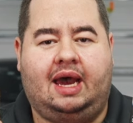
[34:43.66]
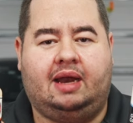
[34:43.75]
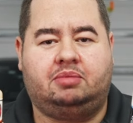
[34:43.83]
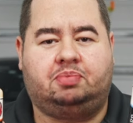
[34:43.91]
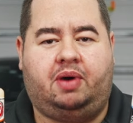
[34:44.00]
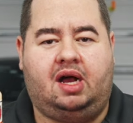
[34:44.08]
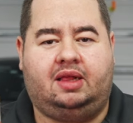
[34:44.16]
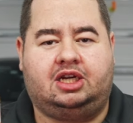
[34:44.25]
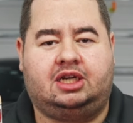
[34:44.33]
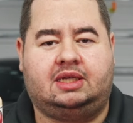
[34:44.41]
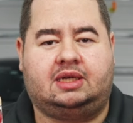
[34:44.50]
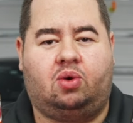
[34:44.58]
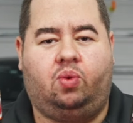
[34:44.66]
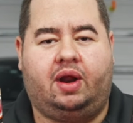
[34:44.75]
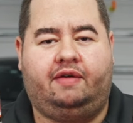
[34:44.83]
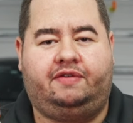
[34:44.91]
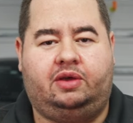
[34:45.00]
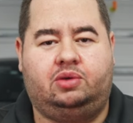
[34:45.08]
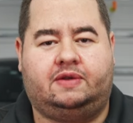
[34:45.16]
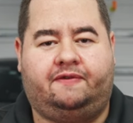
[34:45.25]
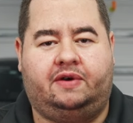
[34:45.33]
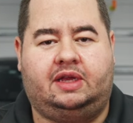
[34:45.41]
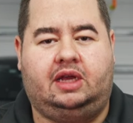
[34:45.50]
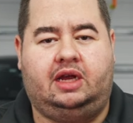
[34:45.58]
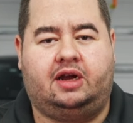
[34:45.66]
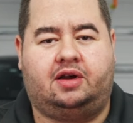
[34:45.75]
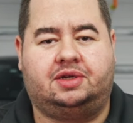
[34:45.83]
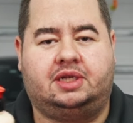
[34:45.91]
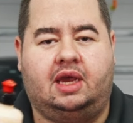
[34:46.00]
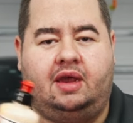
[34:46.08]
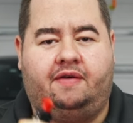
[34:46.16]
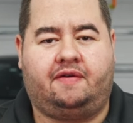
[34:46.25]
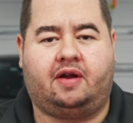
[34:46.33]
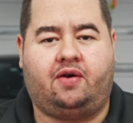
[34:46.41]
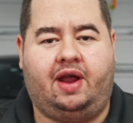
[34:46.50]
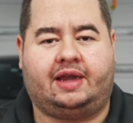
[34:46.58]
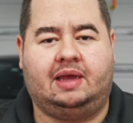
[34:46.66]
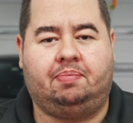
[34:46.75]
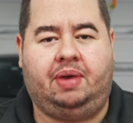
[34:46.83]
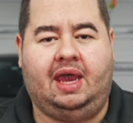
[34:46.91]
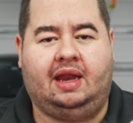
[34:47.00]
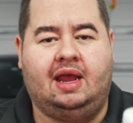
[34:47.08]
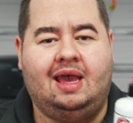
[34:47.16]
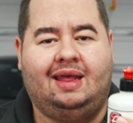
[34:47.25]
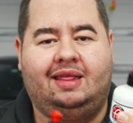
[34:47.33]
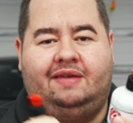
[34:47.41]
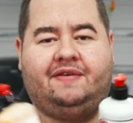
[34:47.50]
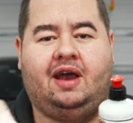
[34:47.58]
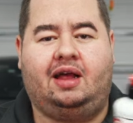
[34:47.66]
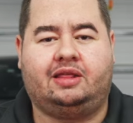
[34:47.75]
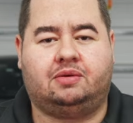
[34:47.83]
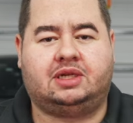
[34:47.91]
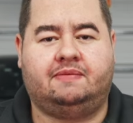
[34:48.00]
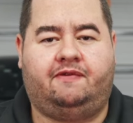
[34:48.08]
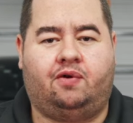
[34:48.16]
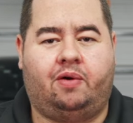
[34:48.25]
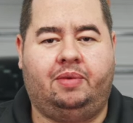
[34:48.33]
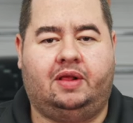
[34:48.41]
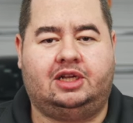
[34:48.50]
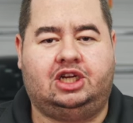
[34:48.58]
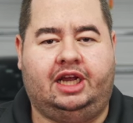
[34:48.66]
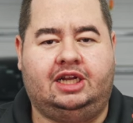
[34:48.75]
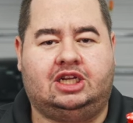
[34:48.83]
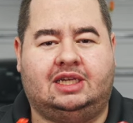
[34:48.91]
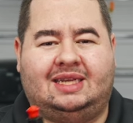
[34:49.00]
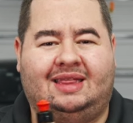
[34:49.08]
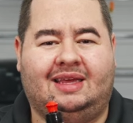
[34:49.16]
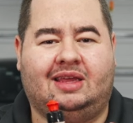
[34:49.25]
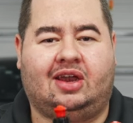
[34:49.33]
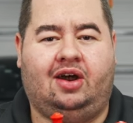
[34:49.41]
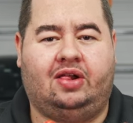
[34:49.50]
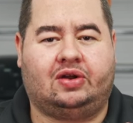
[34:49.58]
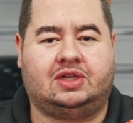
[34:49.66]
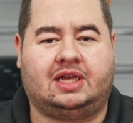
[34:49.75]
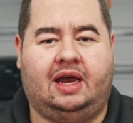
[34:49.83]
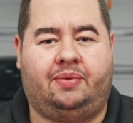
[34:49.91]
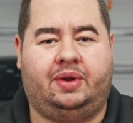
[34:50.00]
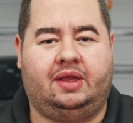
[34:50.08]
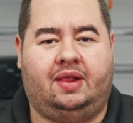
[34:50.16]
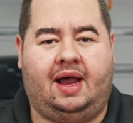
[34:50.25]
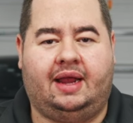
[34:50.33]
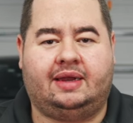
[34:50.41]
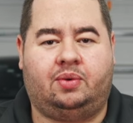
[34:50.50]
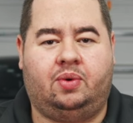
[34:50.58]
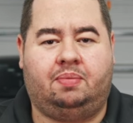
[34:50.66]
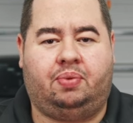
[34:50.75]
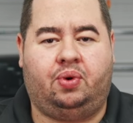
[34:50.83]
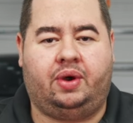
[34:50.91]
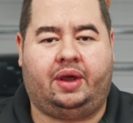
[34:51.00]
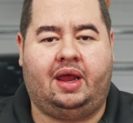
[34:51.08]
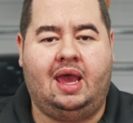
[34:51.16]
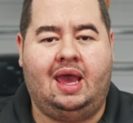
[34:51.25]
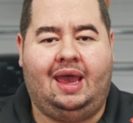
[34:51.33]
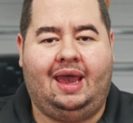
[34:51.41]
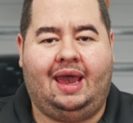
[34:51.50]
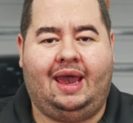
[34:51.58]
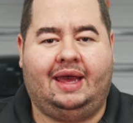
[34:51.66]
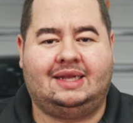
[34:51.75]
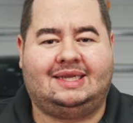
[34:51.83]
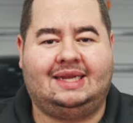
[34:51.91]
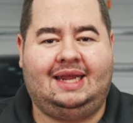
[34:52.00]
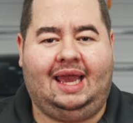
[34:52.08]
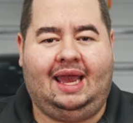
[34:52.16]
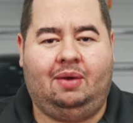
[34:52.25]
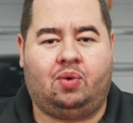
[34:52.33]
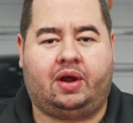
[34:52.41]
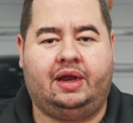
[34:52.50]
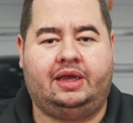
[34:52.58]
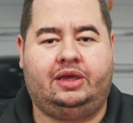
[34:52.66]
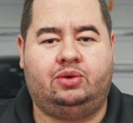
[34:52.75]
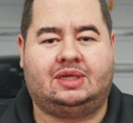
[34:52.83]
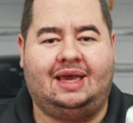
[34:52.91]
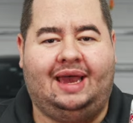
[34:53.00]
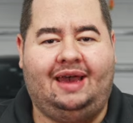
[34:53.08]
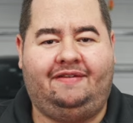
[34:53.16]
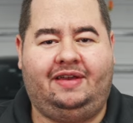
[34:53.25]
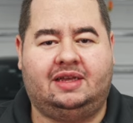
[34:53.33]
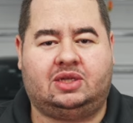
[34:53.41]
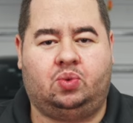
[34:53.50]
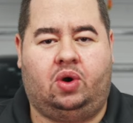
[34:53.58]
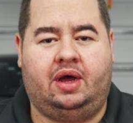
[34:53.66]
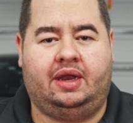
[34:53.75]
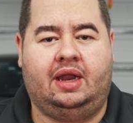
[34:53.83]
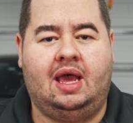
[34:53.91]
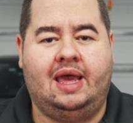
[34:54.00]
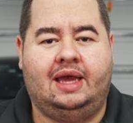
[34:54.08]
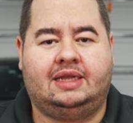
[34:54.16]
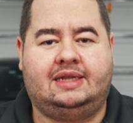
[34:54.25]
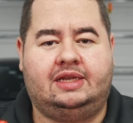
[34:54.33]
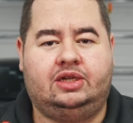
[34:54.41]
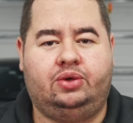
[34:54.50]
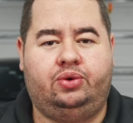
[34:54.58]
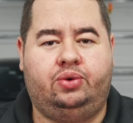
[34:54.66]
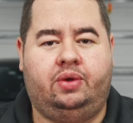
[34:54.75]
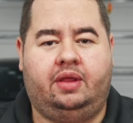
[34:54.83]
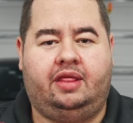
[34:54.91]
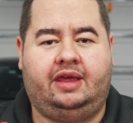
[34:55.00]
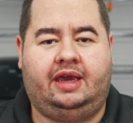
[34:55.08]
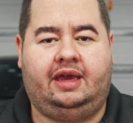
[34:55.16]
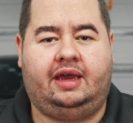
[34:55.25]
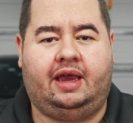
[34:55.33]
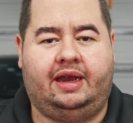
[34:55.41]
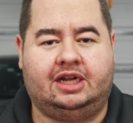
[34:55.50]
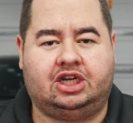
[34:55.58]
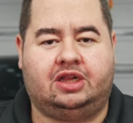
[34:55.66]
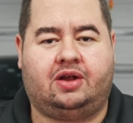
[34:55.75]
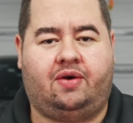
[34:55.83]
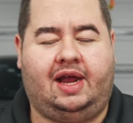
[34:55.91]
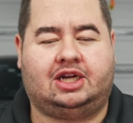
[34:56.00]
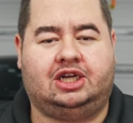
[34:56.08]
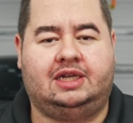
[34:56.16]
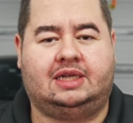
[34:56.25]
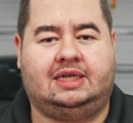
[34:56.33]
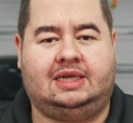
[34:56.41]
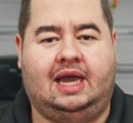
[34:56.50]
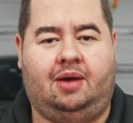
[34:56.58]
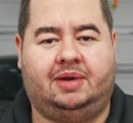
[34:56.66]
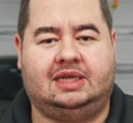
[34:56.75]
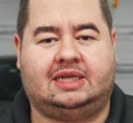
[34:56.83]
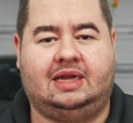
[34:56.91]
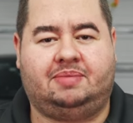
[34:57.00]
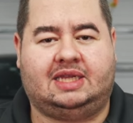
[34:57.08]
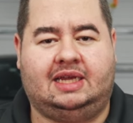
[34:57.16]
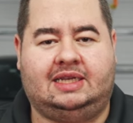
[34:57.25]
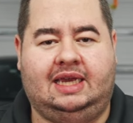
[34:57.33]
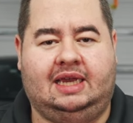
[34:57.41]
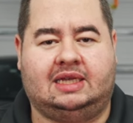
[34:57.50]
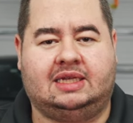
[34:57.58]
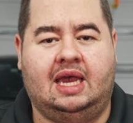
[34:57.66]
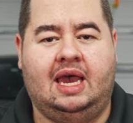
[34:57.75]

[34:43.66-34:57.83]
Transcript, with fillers: Adams polishes are what I've used for years for correcting paint. They've gone through some formula changes. I think the colors got realigned at one point. And today we're gonna use the heaviest one to do the initial correction to see how many steps that takes.